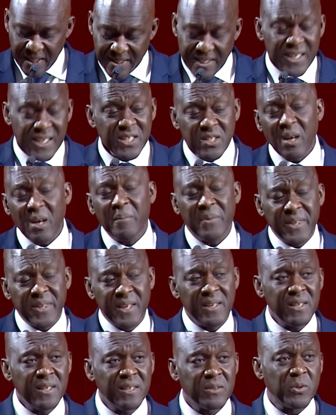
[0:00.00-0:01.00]
This is
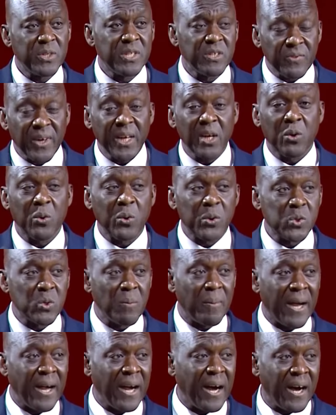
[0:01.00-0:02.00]
something which is very close
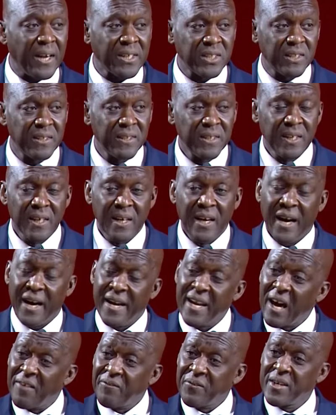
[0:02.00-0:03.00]
to my heart,
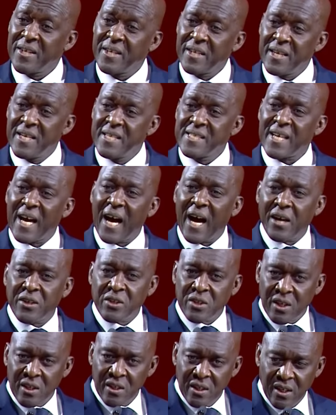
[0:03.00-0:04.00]
and I think is
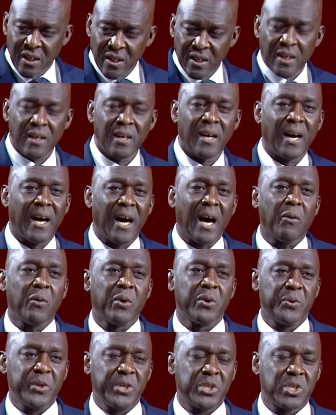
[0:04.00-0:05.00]
at
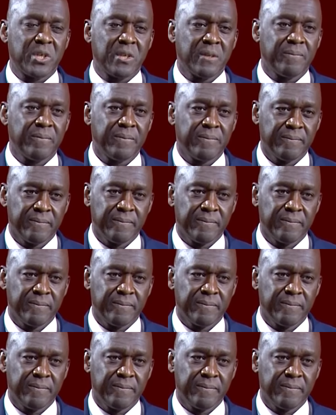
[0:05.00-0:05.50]
our reach.